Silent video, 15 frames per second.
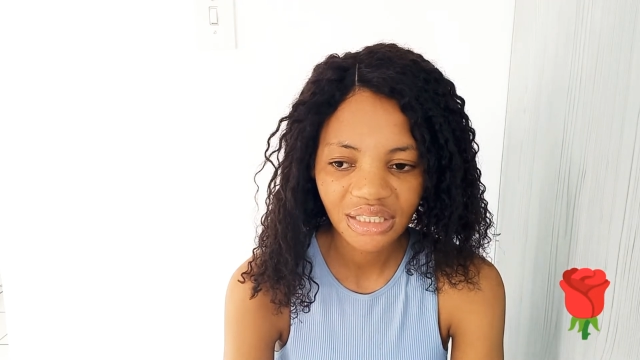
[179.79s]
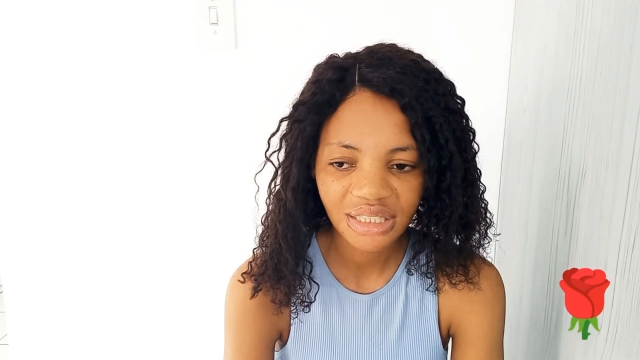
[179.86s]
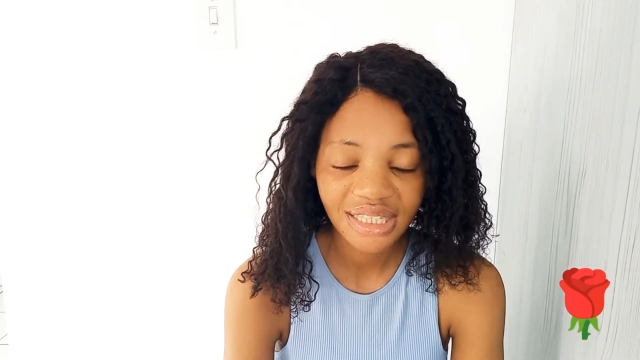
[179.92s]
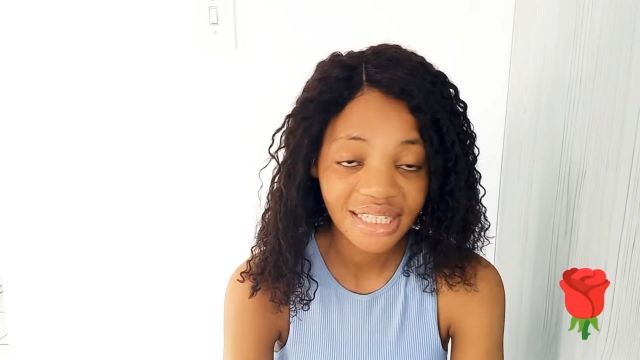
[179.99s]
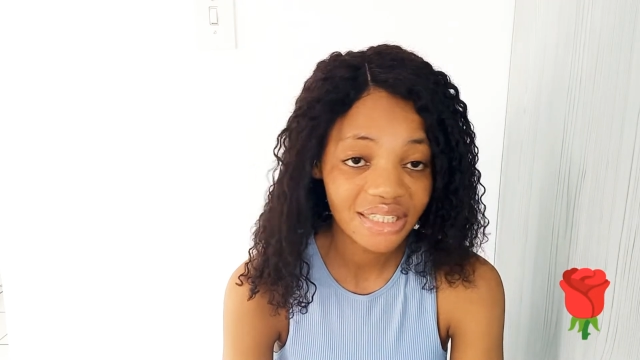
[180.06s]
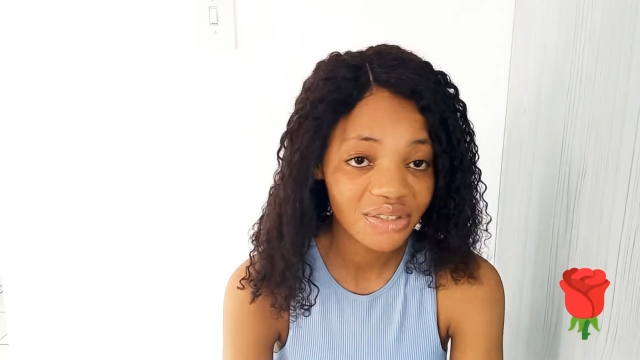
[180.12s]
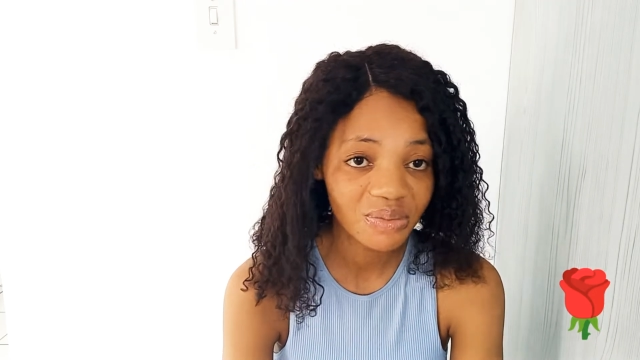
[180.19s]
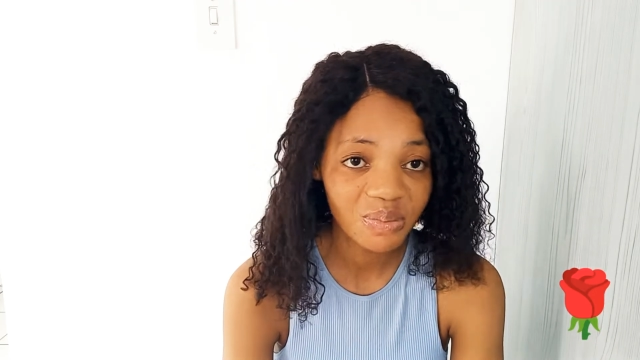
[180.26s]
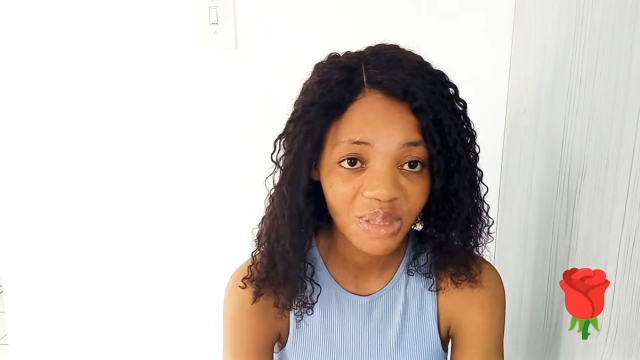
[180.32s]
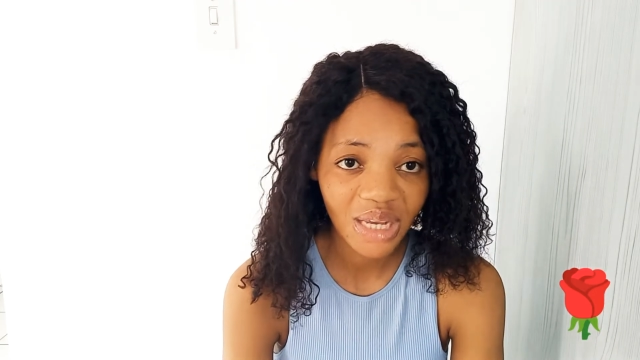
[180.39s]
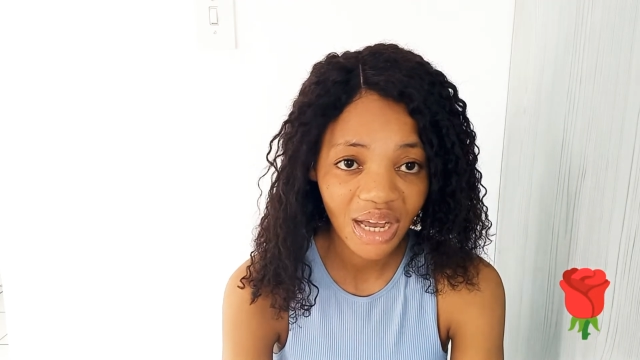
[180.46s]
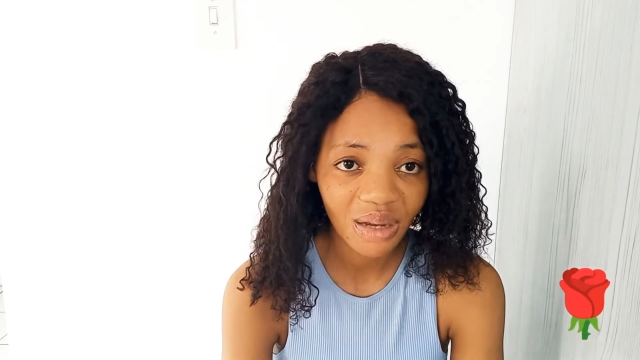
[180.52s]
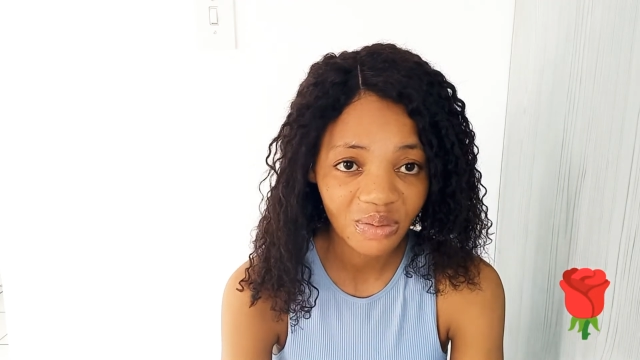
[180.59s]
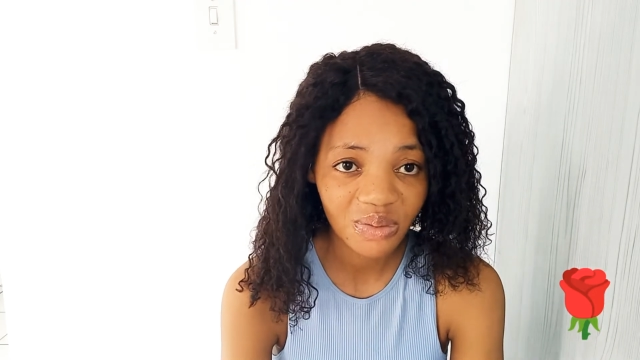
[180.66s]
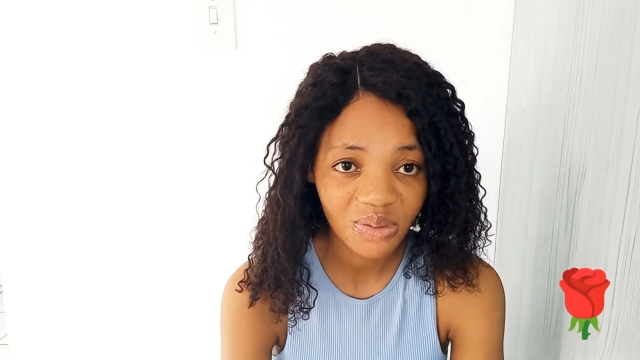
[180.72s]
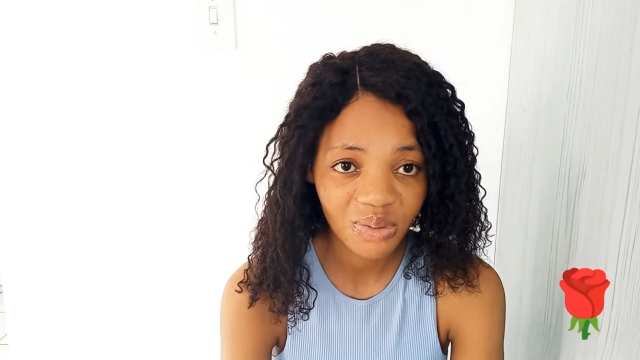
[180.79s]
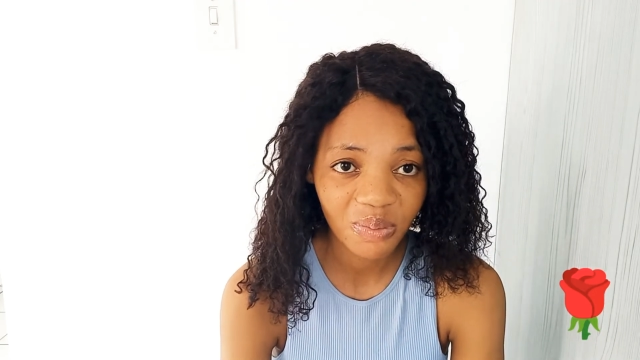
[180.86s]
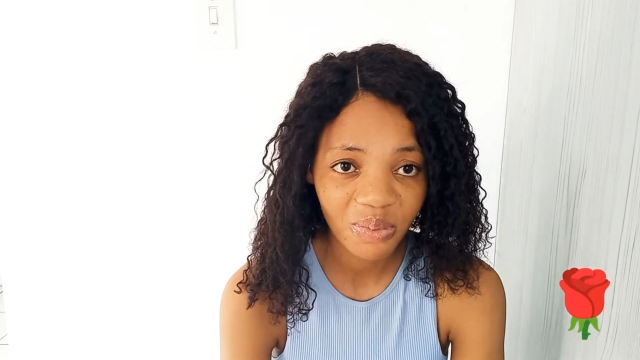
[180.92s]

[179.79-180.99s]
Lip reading: teach me how to